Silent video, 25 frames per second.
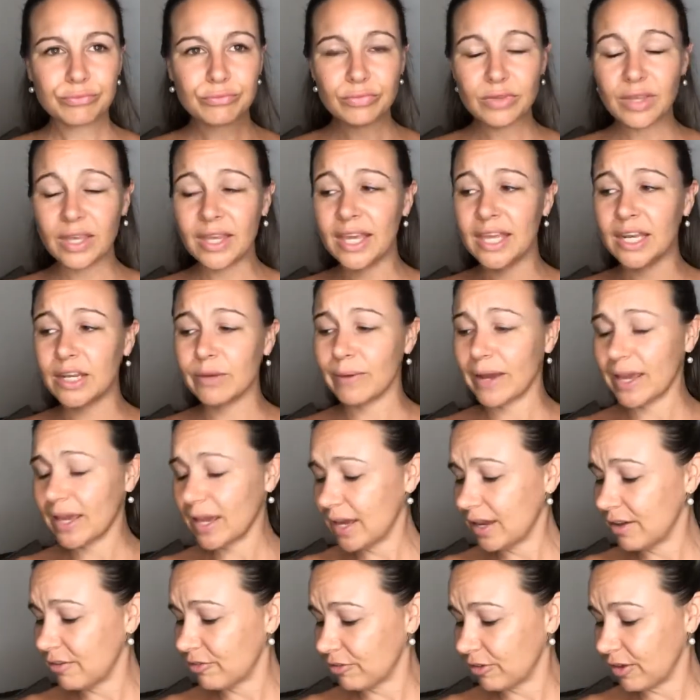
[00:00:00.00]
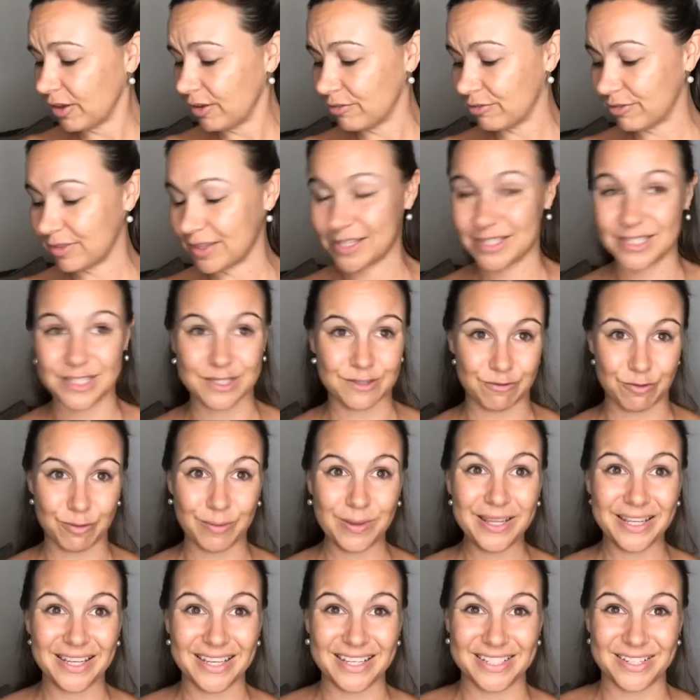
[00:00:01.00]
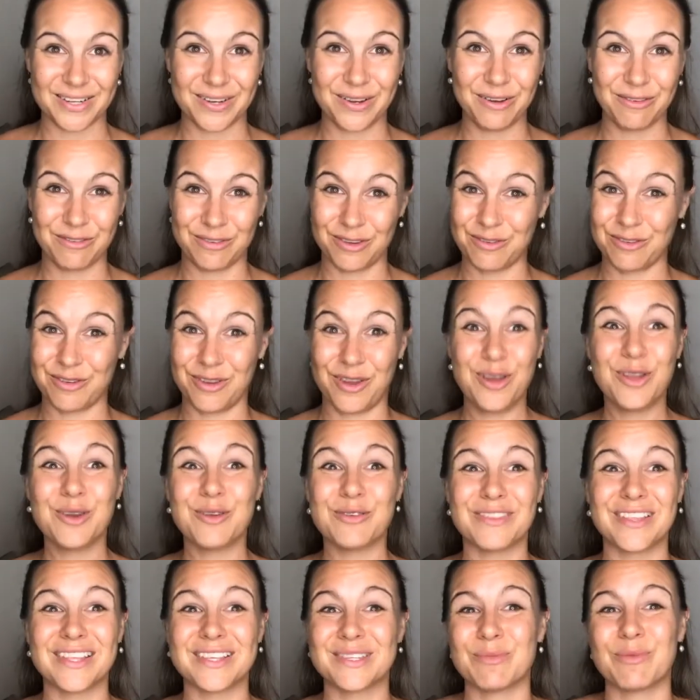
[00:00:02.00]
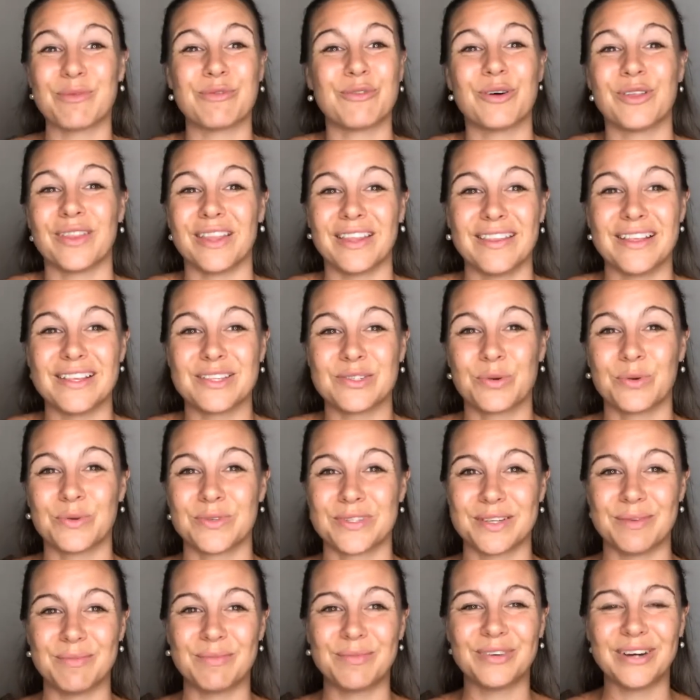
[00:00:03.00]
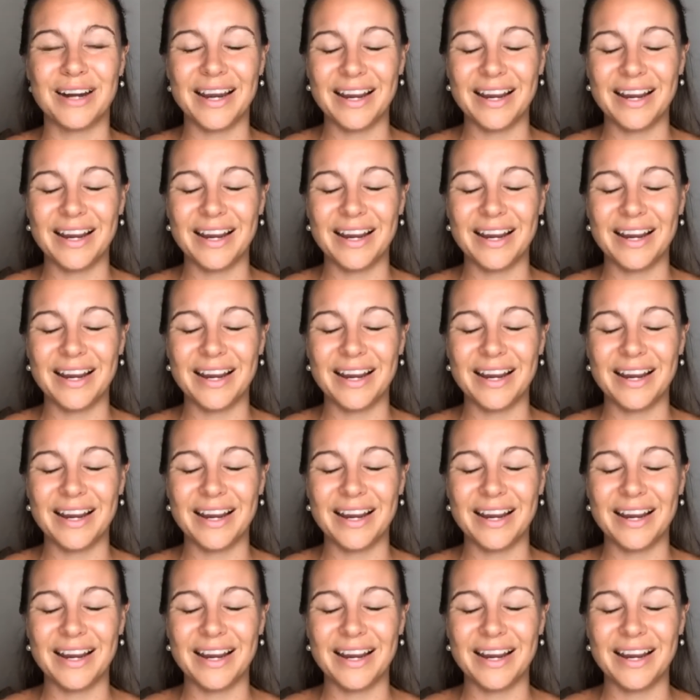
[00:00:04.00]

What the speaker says: Anyway, if this is familiar to you, if you've heard of this before, then that's awesome, right?